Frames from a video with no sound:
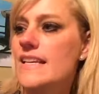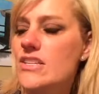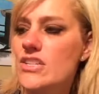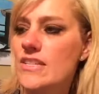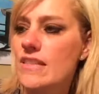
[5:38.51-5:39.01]

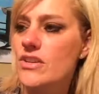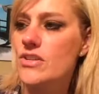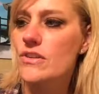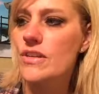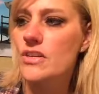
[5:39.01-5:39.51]
She said they
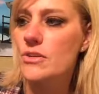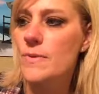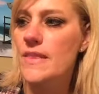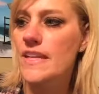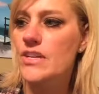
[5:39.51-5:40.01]
surely do,
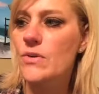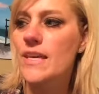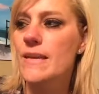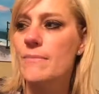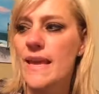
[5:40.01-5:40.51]
but they don't
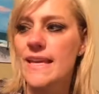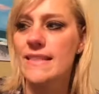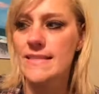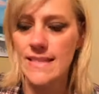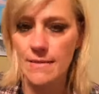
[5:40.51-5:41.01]
keep making
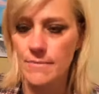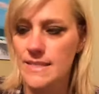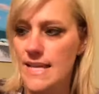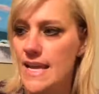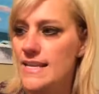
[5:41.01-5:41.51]
the same
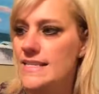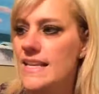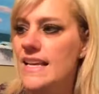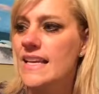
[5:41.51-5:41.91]
mistakes,